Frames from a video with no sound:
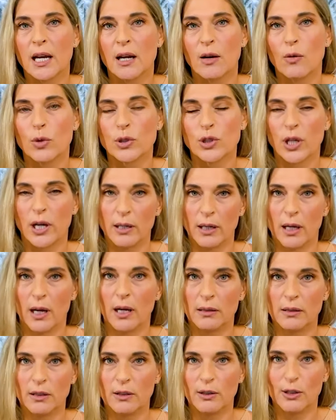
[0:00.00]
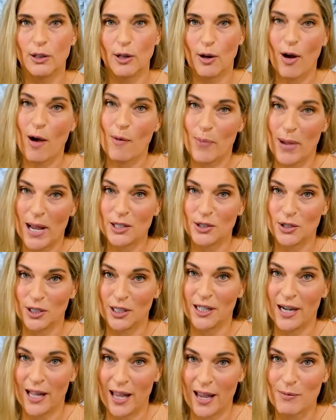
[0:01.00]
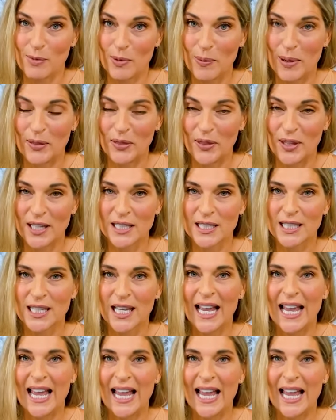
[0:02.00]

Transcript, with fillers: which I you know how passionate I am about this.